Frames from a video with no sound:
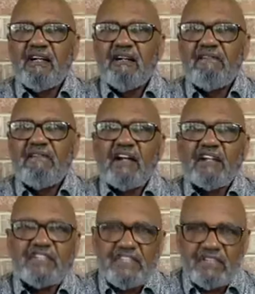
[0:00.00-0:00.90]
of
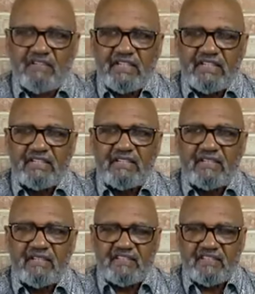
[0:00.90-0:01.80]
our series,
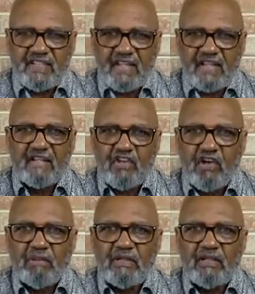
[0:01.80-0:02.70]
the second
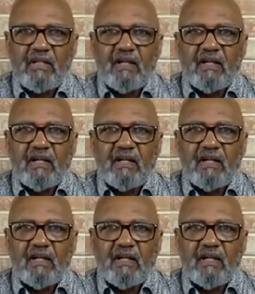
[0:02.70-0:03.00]
installment